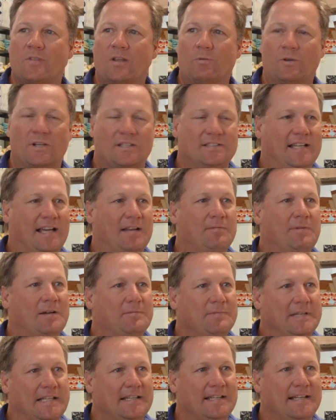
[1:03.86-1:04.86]
We're excited about
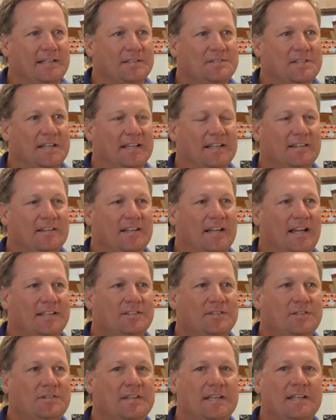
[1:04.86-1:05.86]
being downtown. I
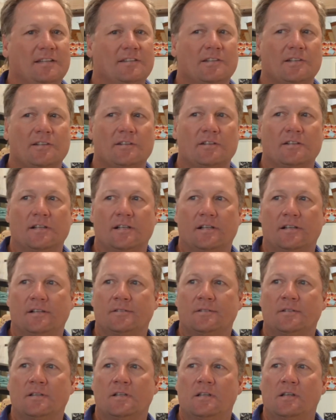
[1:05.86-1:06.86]
do think there
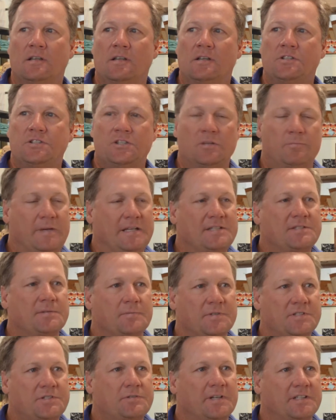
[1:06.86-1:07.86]
should be some
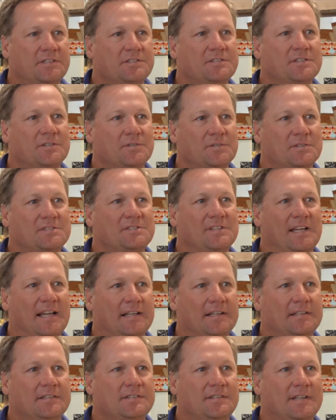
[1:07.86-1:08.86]
restrictions on the
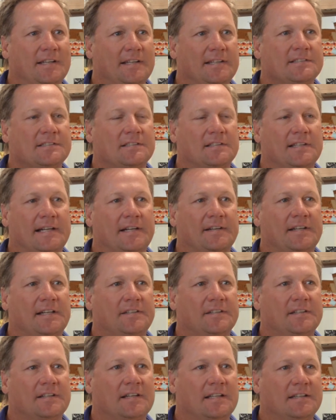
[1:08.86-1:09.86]
signage that is allowed out
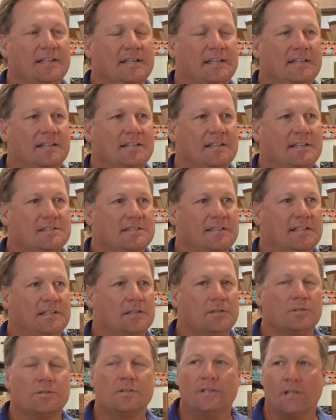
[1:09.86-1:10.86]
there. I think it does get a
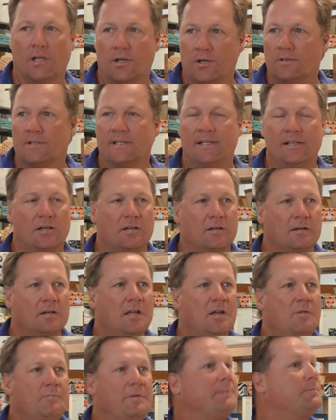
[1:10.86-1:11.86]
little cluttery or
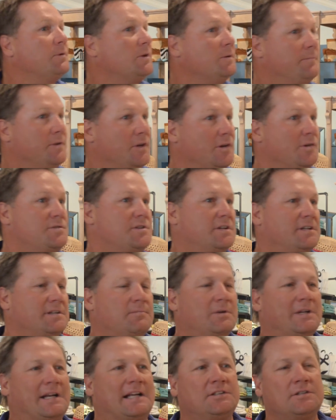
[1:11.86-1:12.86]
people abuse it,
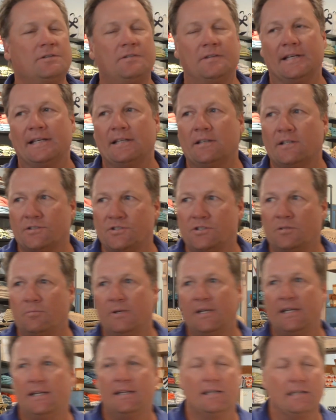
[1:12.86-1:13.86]
but I do think there should
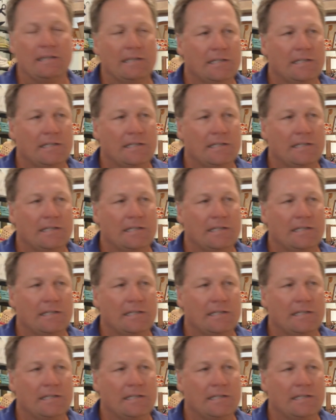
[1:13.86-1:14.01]
be